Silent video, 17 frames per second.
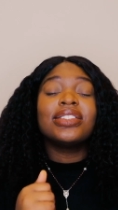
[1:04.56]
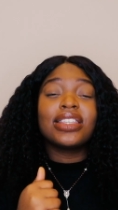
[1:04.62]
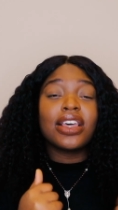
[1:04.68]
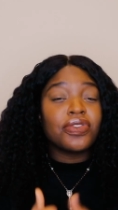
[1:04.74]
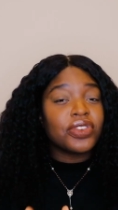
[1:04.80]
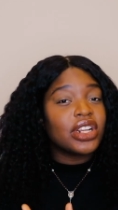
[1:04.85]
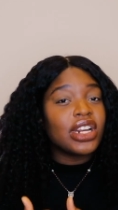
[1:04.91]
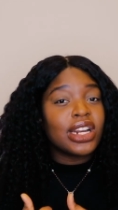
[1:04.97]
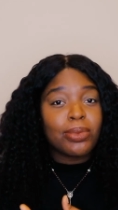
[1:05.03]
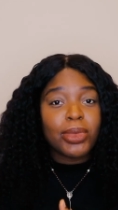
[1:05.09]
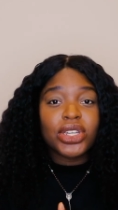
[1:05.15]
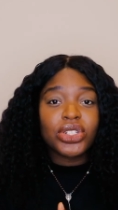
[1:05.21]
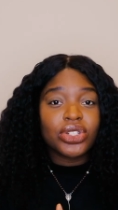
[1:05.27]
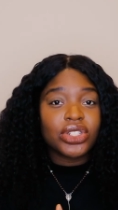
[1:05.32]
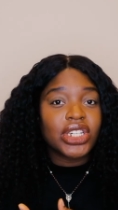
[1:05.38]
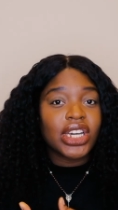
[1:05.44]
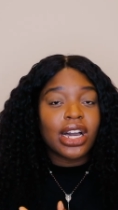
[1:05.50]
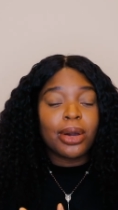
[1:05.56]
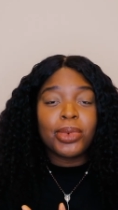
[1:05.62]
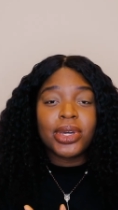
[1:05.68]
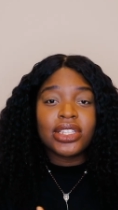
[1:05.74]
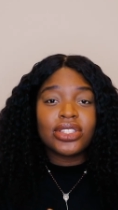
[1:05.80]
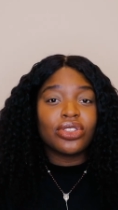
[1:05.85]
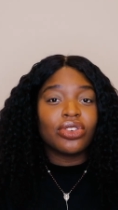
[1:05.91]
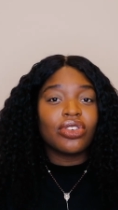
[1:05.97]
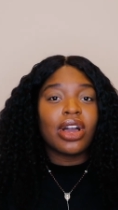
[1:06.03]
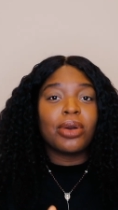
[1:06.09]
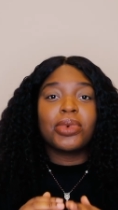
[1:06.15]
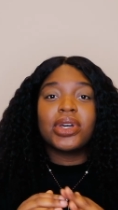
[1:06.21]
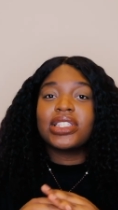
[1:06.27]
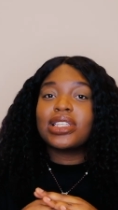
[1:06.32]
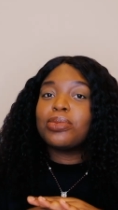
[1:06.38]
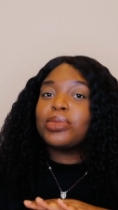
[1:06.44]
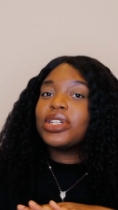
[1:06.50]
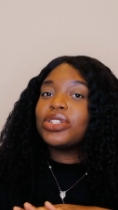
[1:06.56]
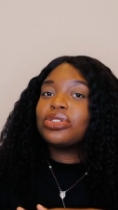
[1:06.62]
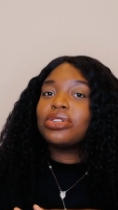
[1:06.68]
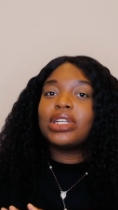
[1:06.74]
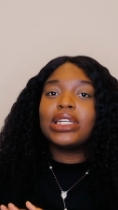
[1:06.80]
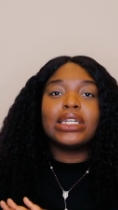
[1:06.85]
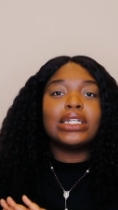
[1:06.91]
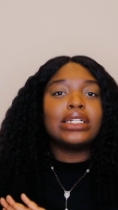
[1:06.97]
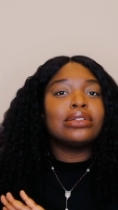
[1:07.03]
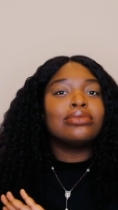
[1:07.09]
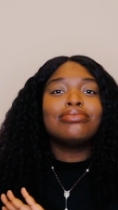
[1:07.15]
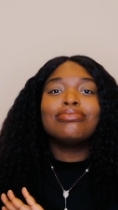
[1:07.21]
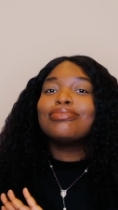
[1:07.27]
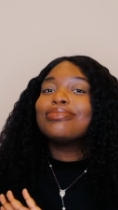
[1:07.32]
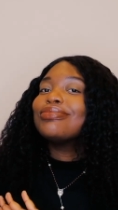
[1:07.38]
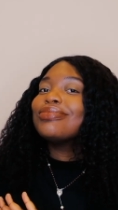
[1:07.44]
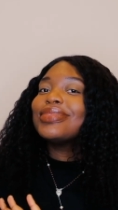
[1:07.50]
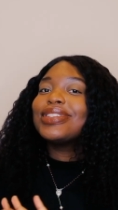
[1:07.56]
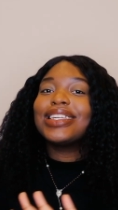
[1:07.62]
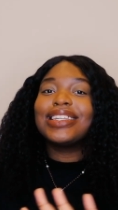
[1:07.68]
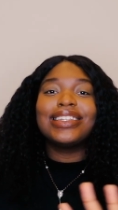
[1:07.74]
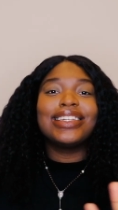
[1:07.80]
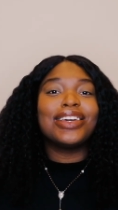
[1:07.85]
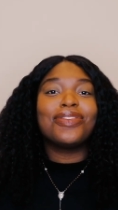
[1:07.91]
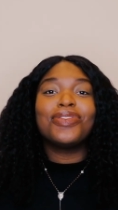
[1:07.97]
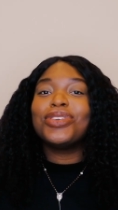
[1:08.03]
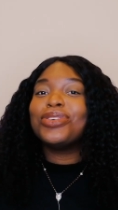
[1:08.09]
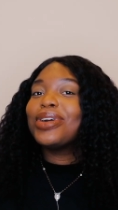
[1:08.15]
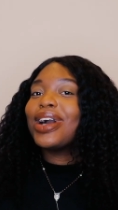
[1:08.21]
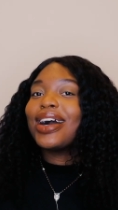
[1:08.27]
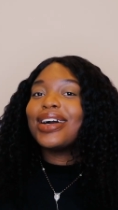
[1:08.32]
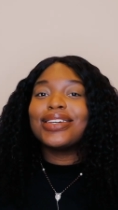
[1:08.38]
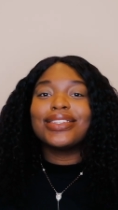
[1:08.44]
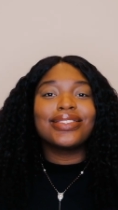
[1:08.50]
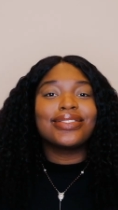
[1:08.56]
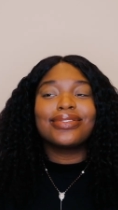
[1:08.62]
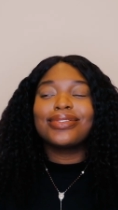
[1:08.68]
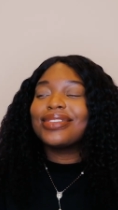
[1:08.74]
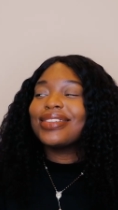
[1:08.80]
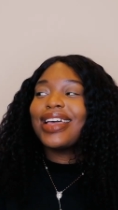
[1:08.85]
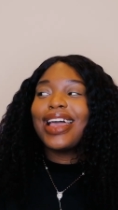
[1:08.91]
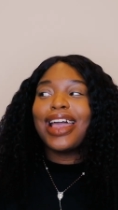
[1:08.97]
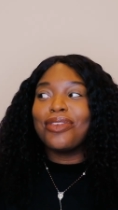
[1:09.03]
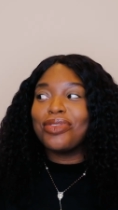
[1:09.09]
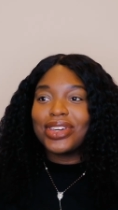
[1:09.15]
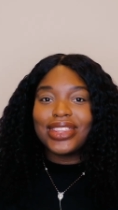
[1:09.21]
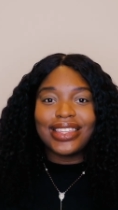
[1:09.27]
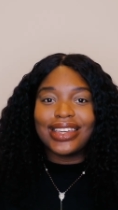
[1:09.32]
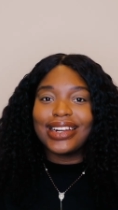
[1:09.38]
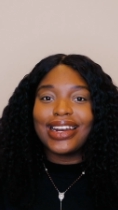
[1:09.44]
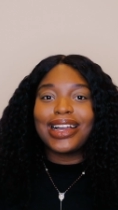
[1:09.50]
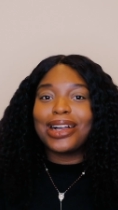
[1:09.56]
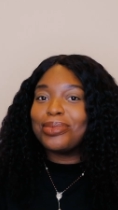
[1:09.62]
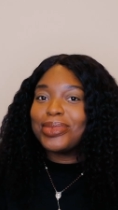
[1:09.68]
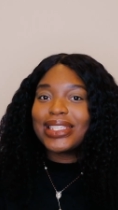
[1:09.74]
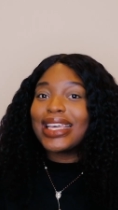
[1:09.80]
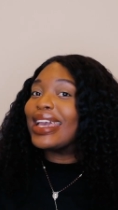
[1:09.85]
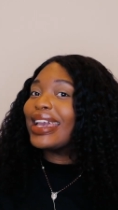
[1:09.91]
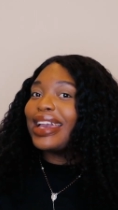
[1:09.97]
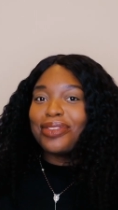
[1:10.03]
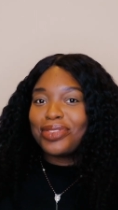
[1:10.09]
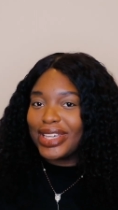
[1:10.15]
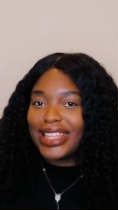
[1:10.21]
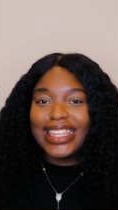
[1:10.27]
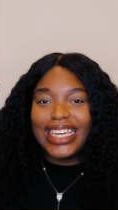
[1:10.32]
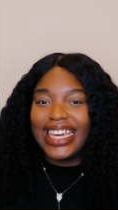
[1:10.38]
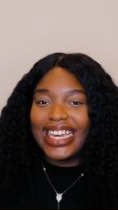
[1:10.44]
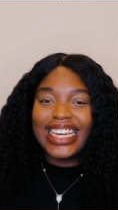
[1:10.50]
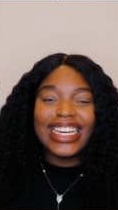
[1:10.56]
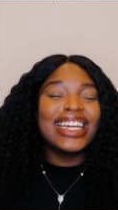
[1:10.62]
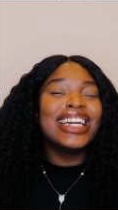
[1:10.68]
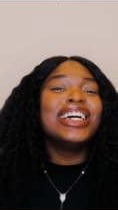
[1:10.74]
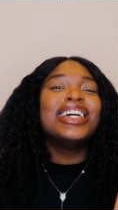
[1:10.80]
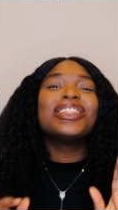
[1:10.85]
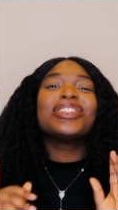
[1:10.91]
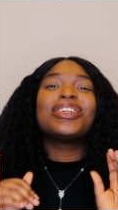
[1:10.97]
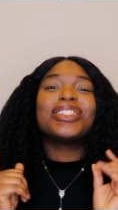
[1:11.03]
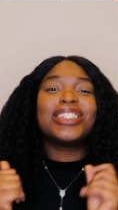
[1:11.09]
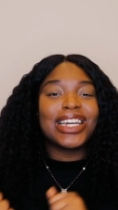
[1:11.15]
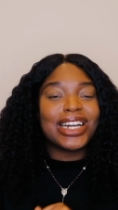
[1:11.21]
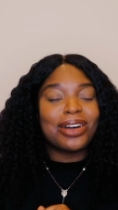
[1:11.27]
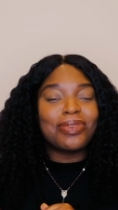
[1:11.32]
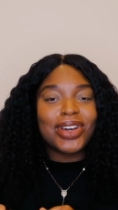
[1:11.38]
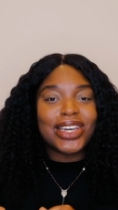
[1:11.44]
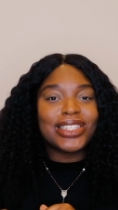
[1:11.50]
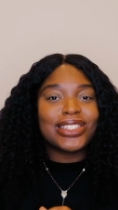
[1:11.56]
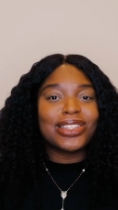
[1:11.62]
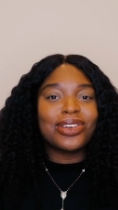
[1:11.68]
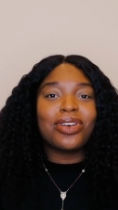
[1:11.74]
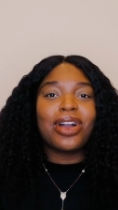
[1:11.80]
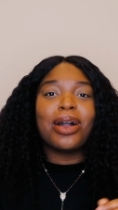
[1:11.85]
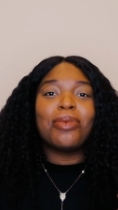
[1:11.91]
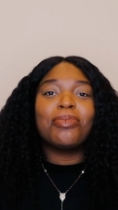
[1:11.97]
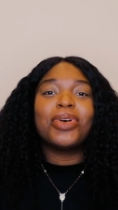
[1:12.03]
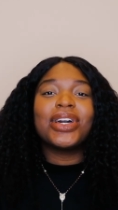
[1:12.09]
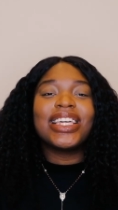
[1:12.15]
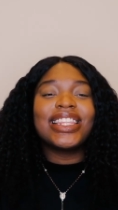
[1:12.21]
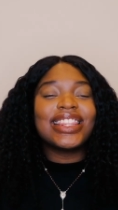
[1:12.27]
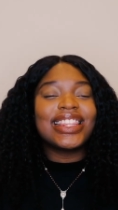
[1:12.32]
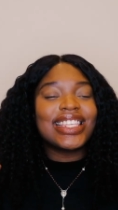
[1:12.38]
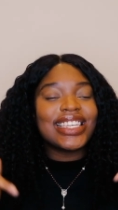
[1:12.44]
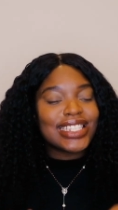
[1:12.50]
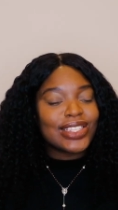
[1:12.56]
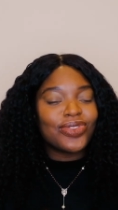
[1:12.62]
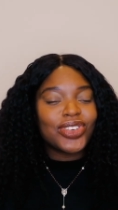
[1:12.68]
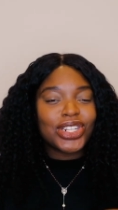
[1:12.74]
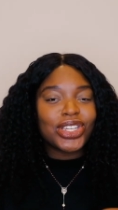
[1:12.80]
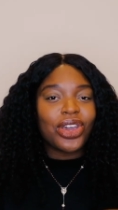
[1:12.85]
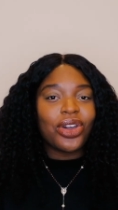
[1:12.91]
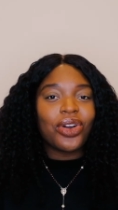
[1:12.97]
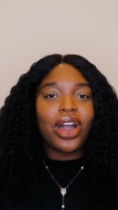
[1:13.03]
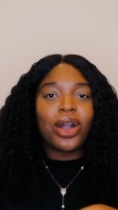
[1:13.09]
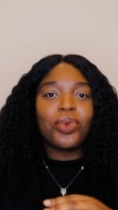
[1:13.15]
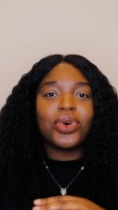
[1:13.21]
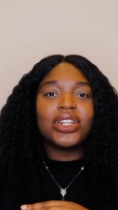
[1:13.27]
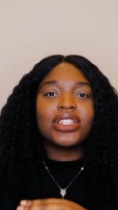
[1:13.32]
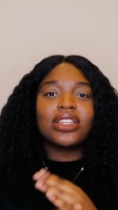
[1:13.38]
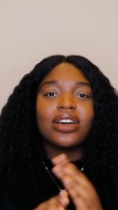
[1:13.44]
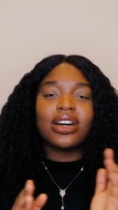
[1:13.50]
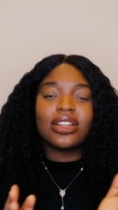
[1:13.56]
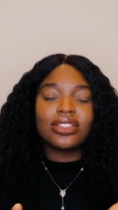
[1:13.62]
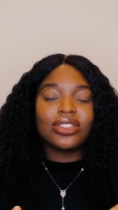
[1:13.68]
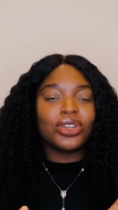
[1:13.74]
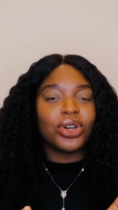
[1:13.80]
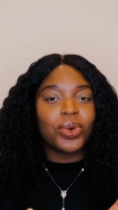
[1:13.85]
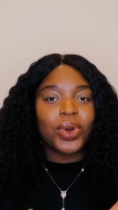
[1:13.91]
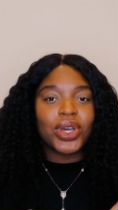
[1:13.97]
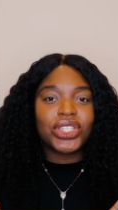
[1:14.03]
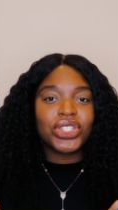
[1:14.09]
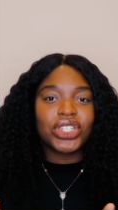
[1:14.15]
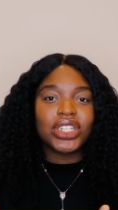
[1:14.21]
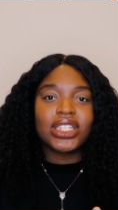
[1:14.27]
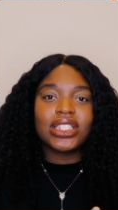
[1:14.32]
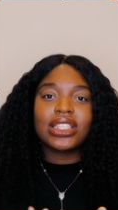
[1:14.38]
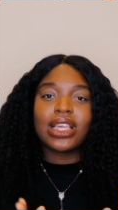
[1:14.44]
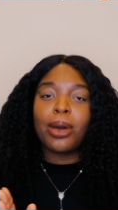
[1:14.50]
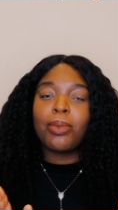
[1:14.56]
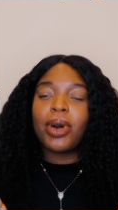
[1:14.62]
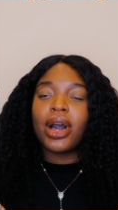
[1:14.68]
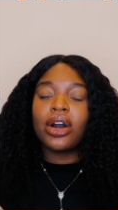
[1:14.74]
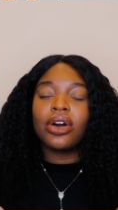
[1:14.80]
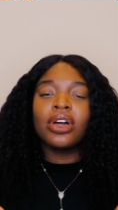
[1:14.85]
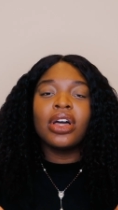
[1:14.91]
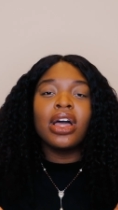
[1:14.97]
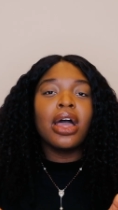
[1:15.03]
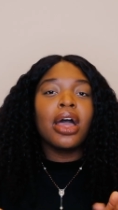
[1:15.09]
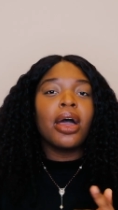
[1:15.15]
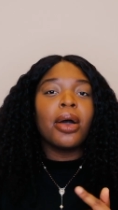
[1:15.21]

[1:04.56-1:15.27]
definitely make sure you check out my Instagram because I'm literally giving you guys everything, like I'm saying everything. So check out my Instagram. But in this video, I wanted to answer your questions about